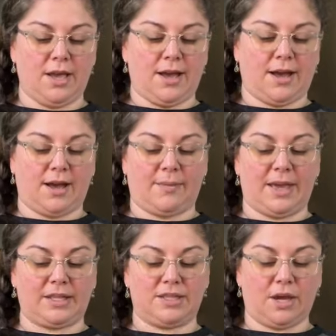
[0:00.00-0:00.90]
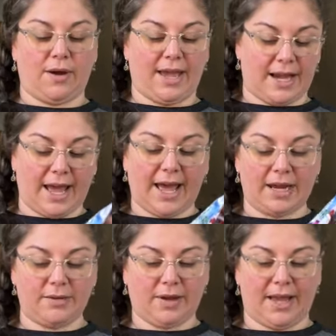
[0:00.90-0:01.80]
Um, and so I had
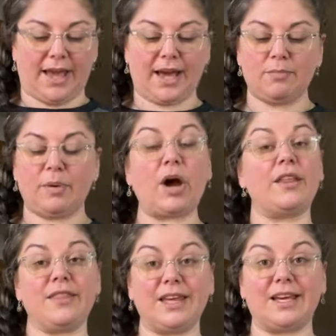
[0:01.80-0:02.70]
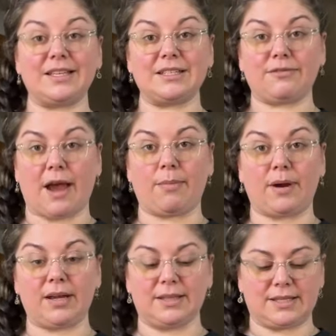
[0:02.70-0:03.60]
had, I had bought this
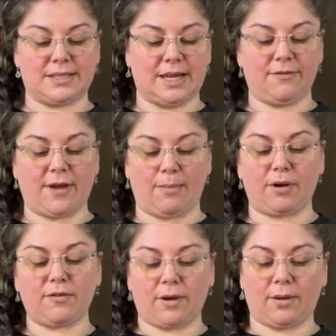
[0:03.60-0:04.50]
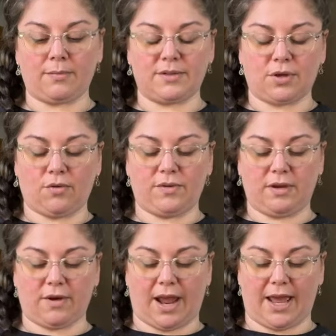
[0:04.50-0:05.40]
fabric, this knit fabric from
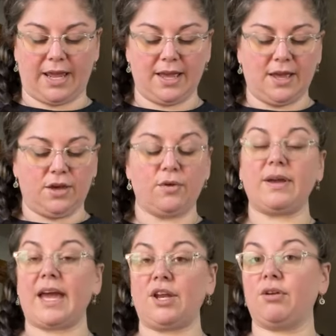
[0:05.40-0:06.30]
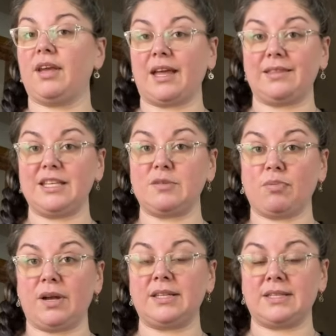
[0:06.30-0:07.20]
Sophie Ray, who again, you can get these
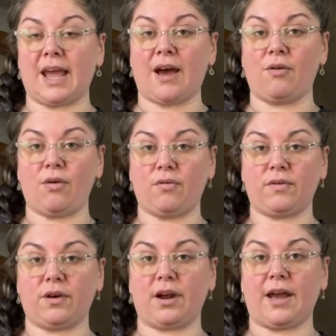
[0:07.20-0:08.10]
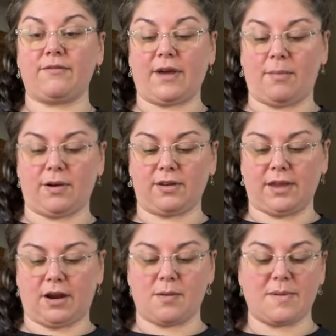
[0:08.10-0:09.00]
prints now over at Fabric
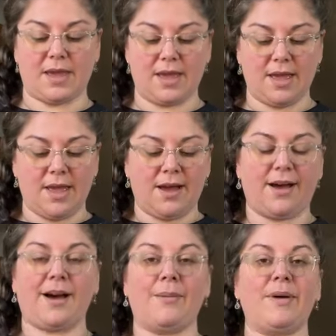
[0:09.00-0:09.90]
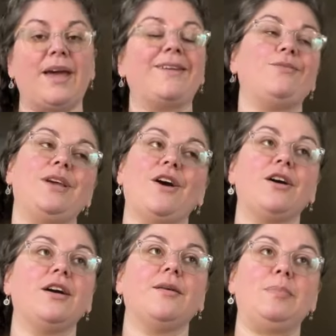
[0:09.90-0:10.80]
Therapy. Um, and we
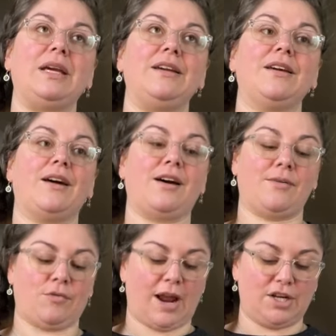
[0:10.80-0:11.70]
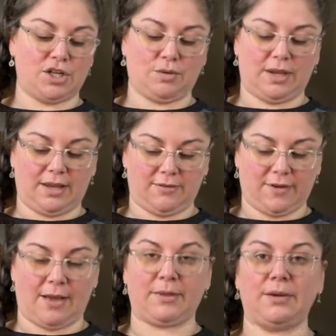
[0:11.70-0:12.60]
are a big, um, Ratatouille
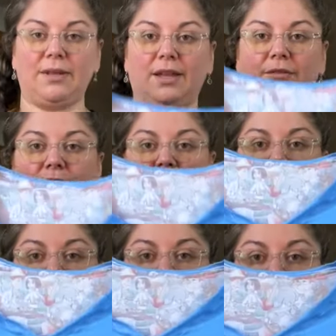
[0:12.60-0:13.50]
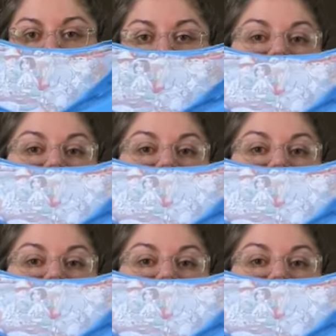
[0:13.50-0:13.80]
family. We love Ratatouille.